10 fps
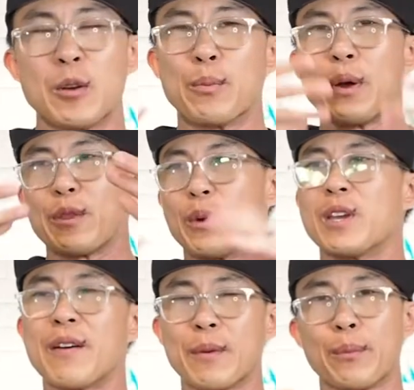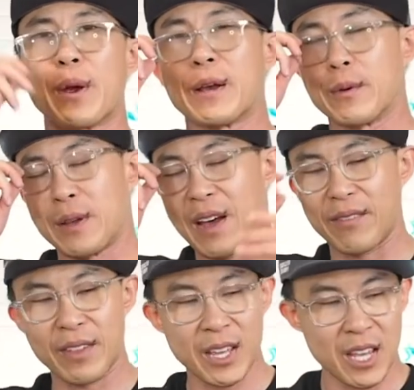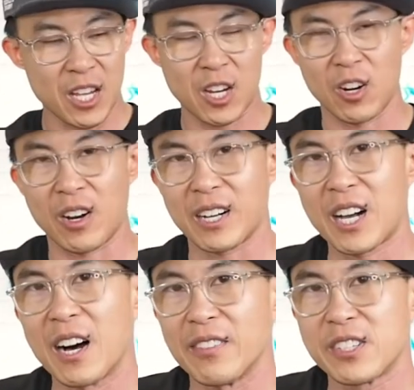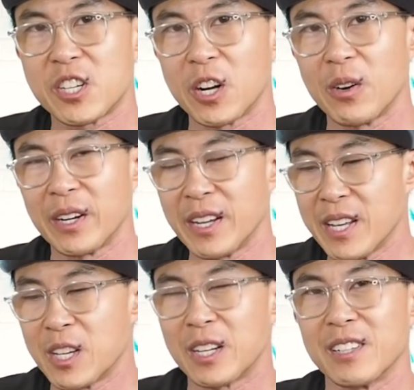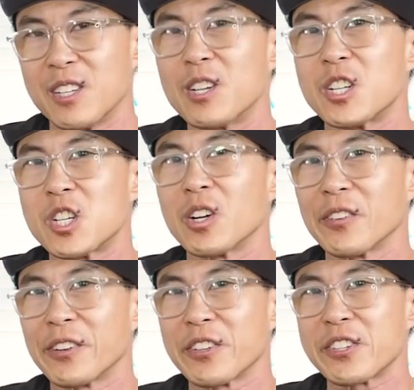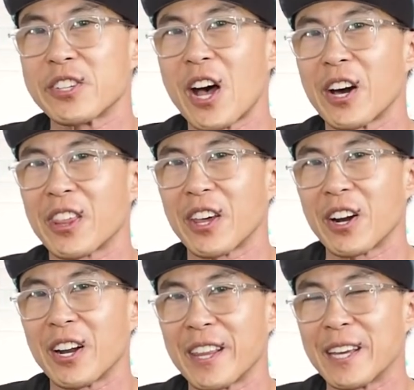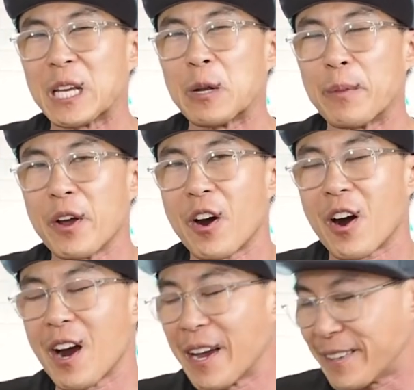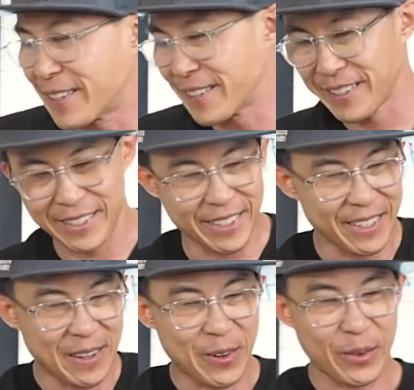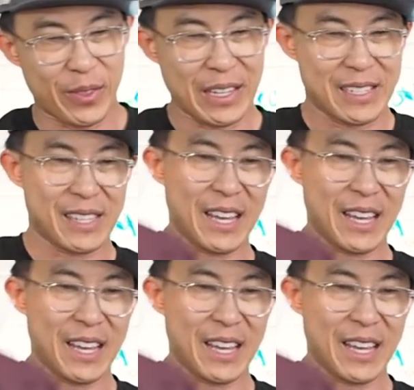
You way you have the break when you have your uh, cuff showing, you could, you could show a little sock there, and I think you'd be all right with this